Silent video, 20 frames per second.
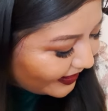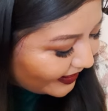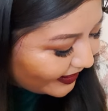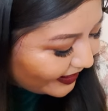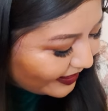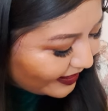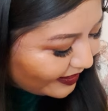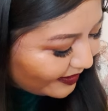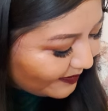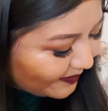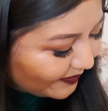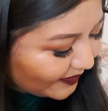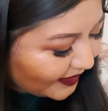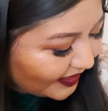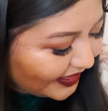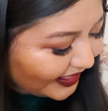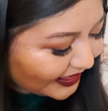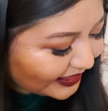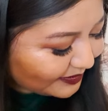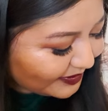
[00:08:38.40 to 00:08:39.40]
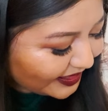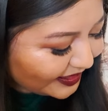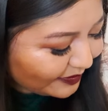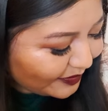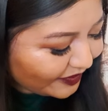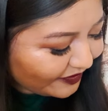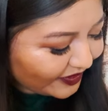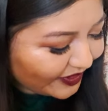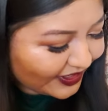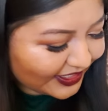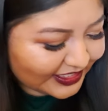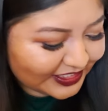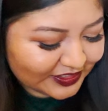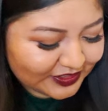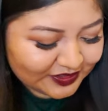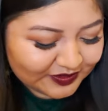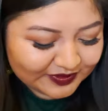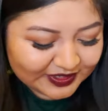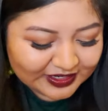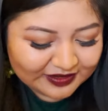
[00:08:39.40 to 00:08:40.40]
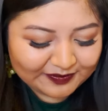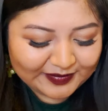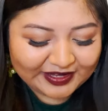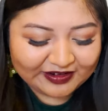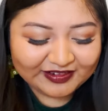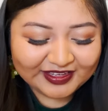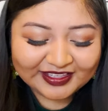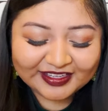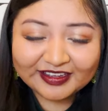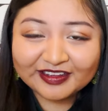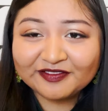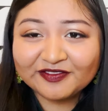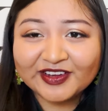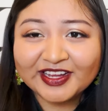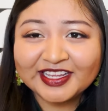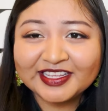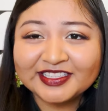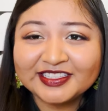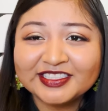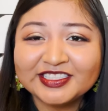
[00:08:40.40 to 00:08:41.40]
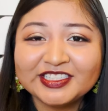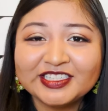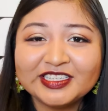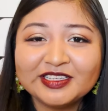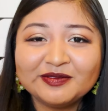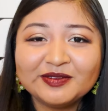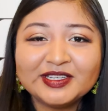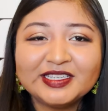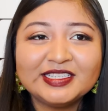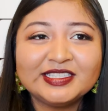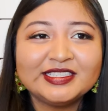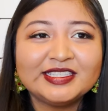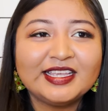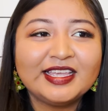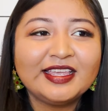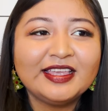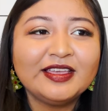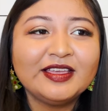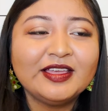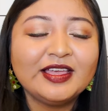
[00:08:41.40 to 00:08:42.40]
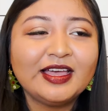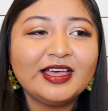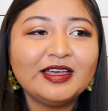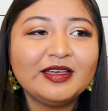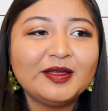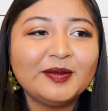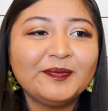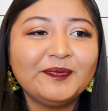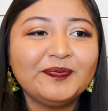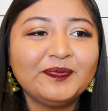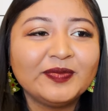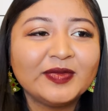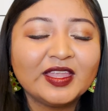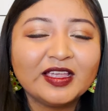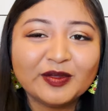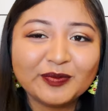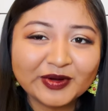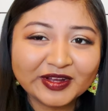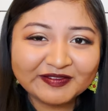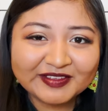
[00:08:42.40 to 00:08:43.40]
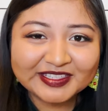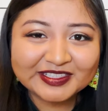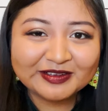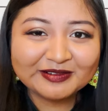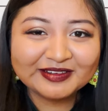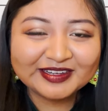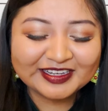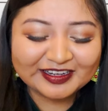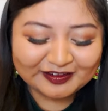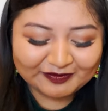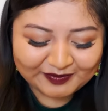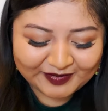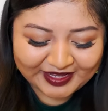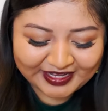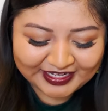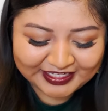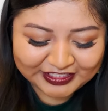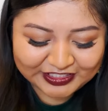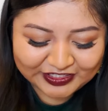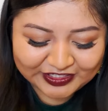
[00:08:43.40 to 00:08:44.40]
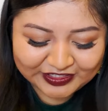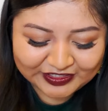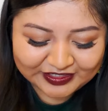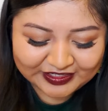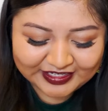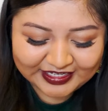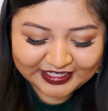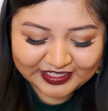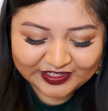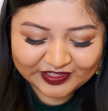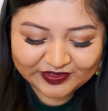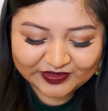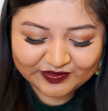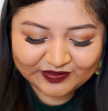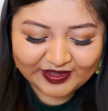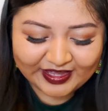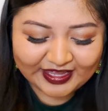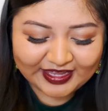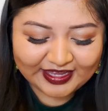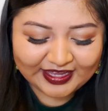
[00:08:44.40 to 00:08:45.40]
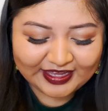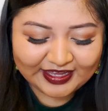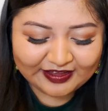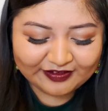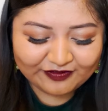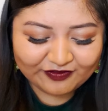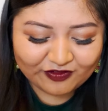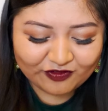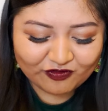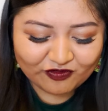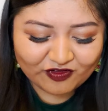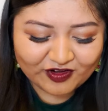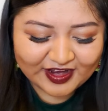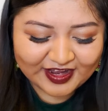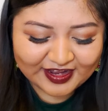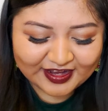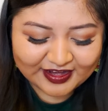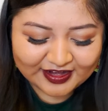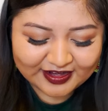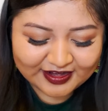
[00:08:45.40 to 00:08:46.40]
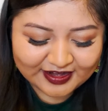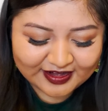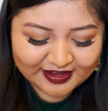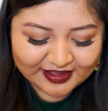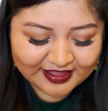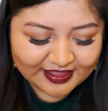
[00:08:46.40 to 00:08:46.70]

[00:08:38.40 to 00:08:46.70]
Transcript: Um, next we can move on to one of my really good friends. She was um, a previous coworker of mine turned into a friend.